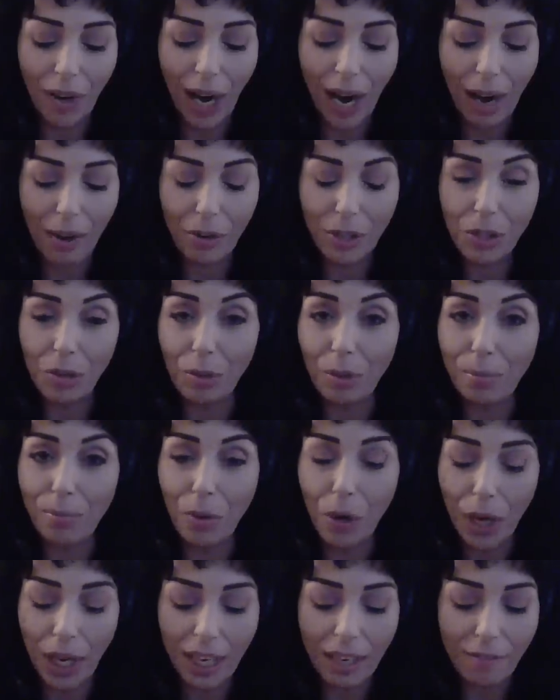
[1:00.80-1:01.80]
hours with
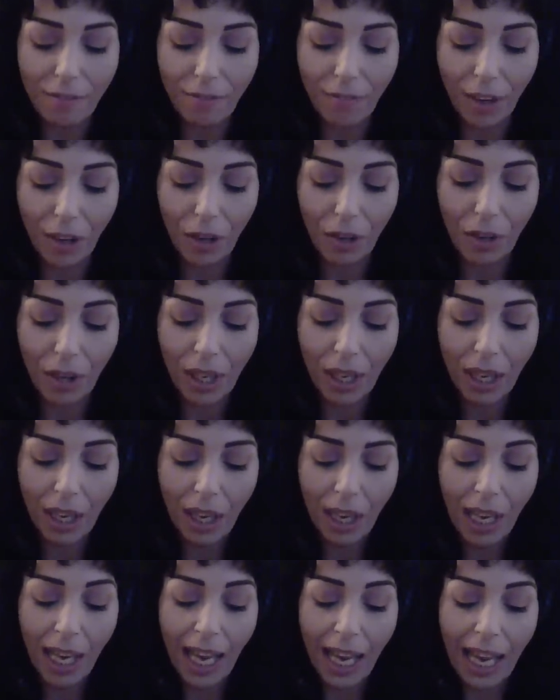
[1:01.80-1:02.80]
more info.
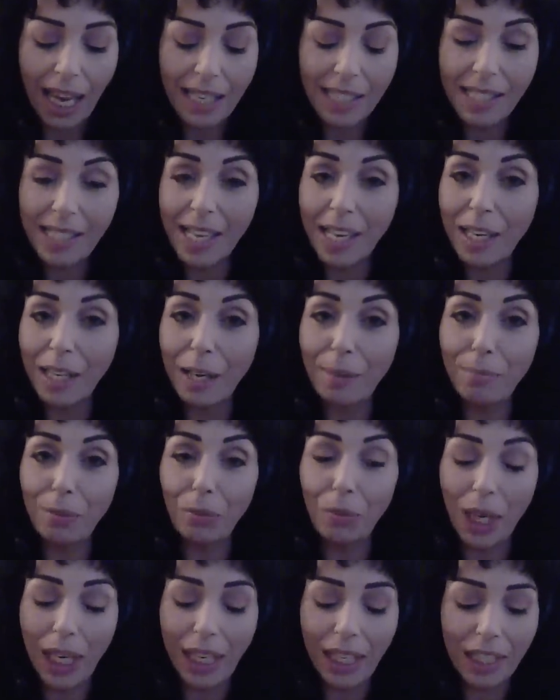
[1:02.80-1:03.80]
And setting up a
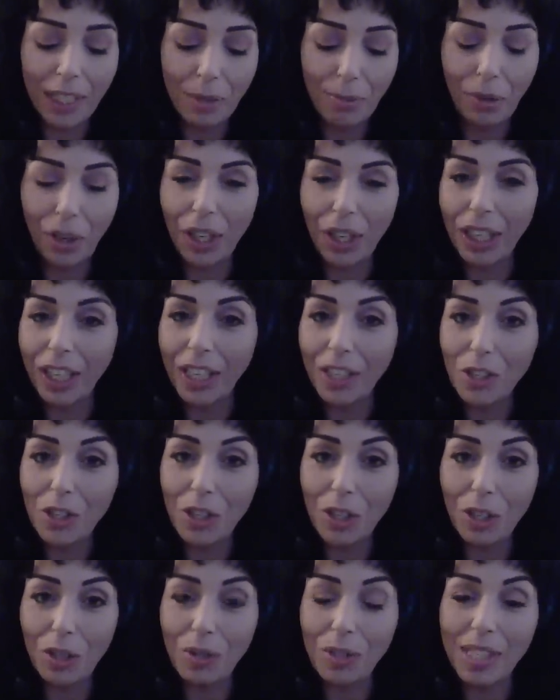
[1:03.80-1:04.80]
reading is pretty good
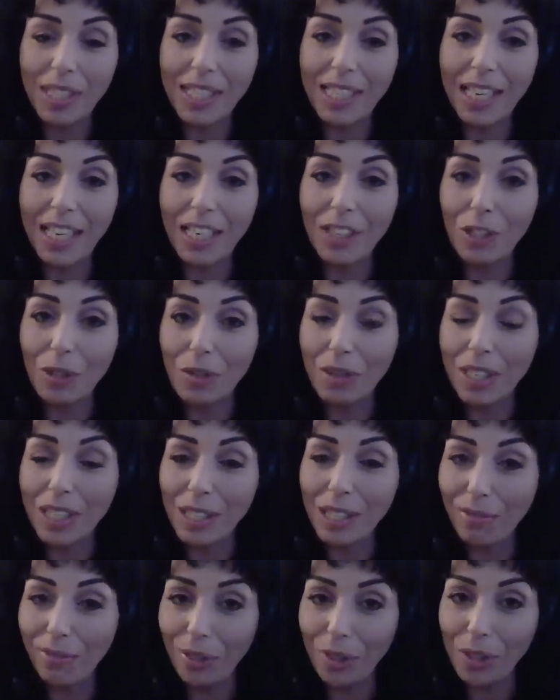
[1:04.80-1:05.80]
too, since I do
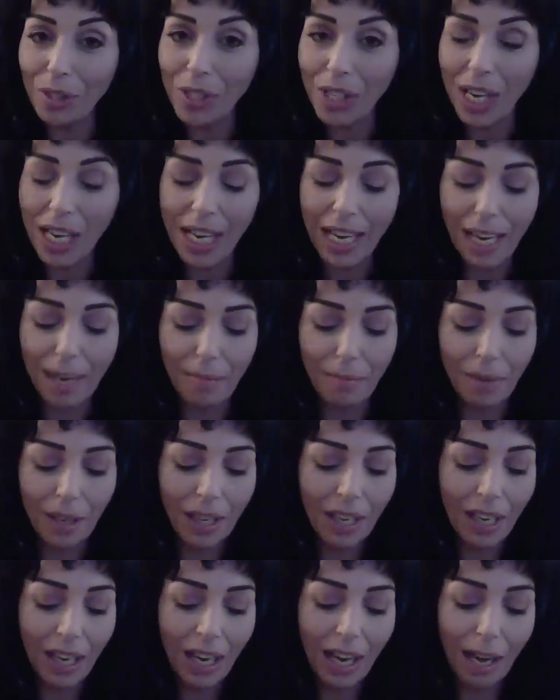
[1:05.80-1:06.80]
this full-time.
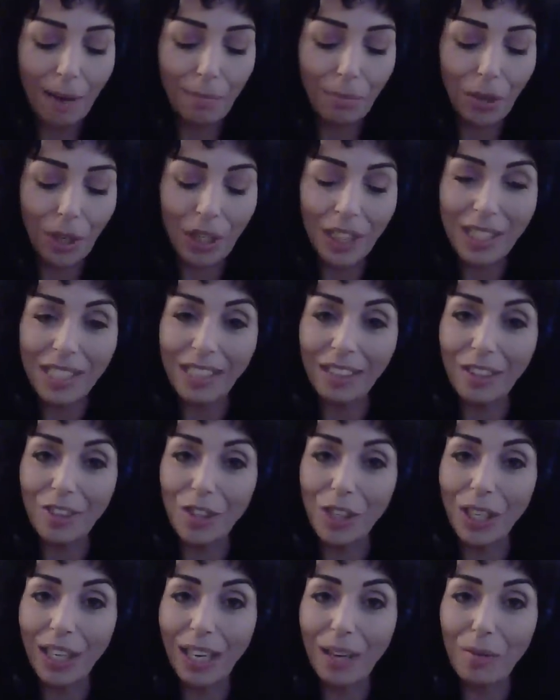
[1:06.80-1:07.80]
I'm pretty
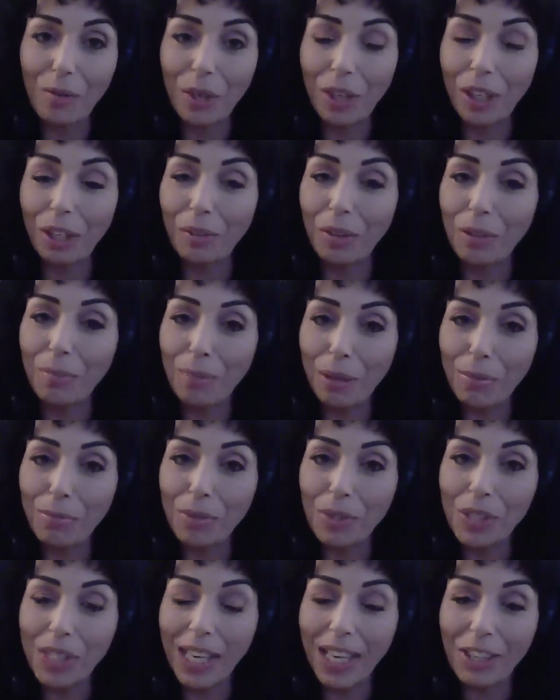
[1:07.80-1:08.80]
diligent at working with
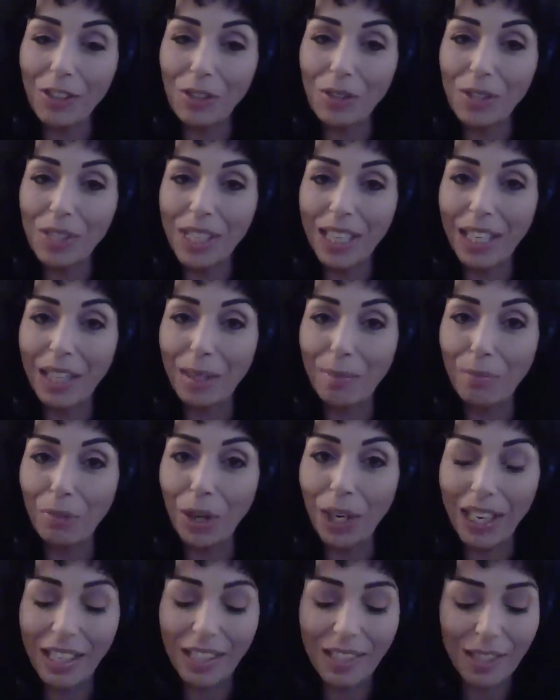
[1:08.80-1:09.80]
people's schedules to get them
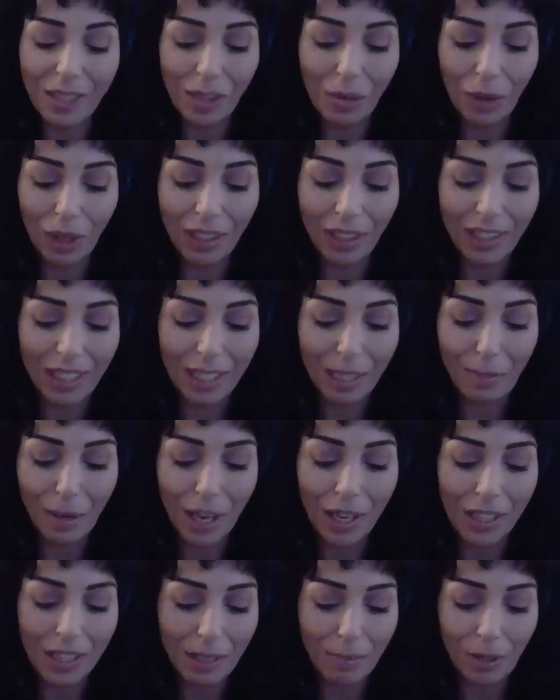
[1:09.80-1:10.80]
readings as quickly as
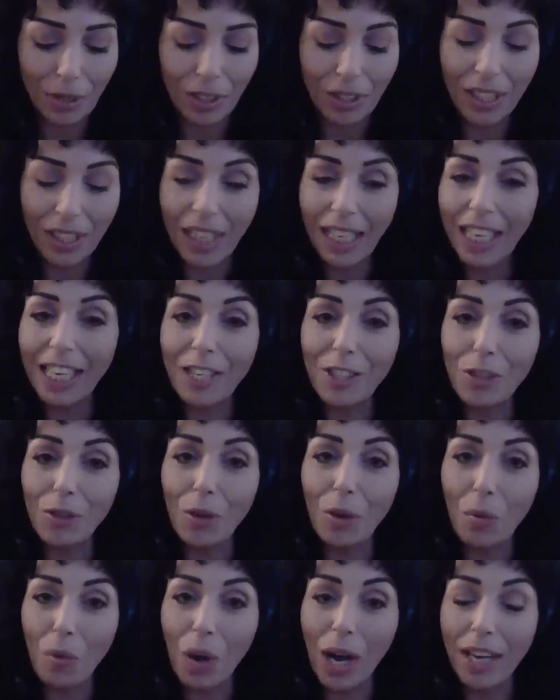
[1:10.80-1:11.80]
possible. And I do
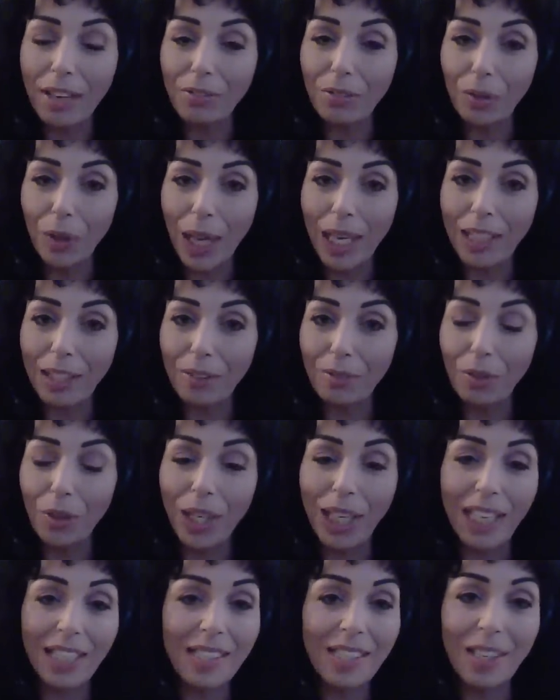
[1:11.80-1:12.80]
a wide variety of
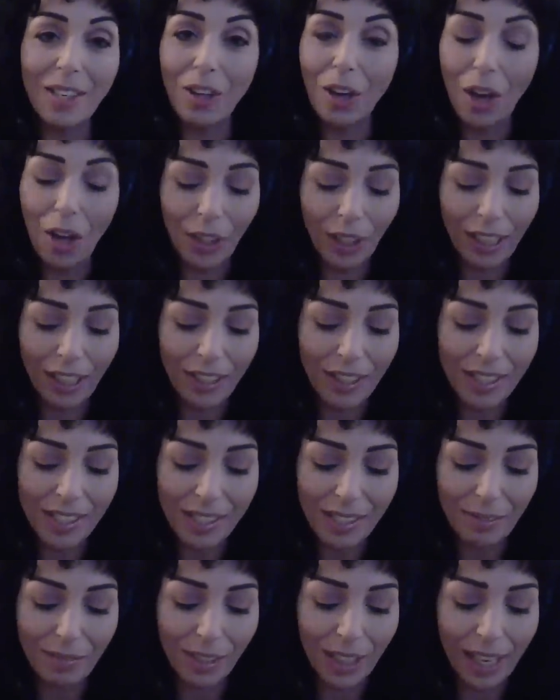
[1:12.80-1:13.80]
readings in all
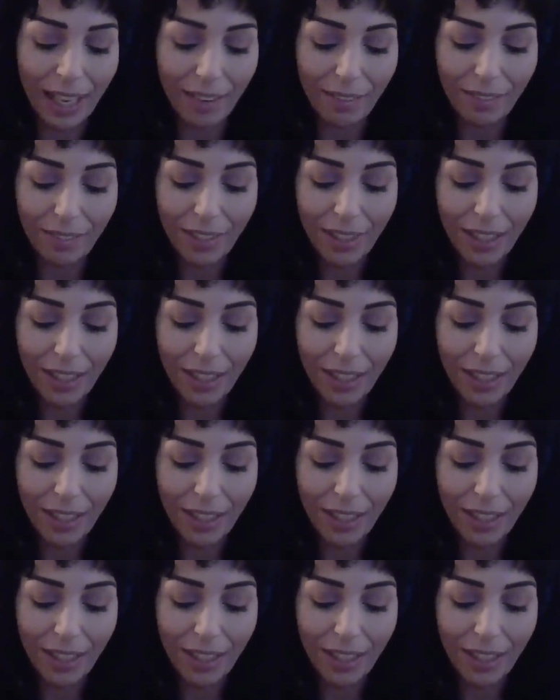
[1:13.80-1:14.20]
areas of life,